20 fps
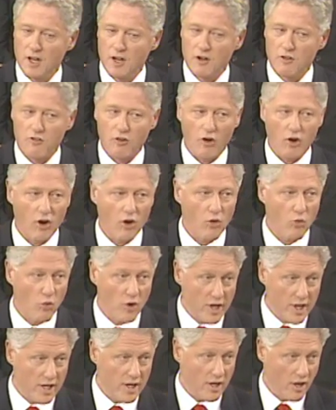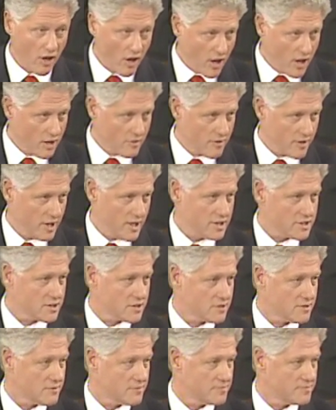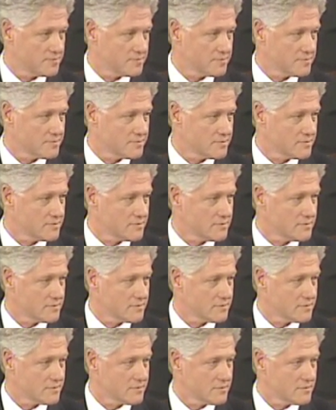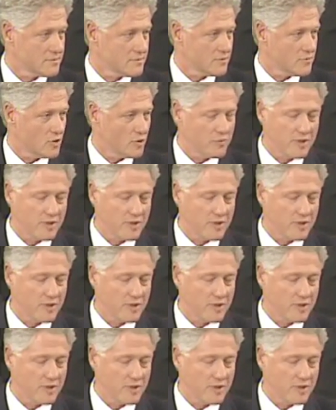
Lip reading: For we, all of us, will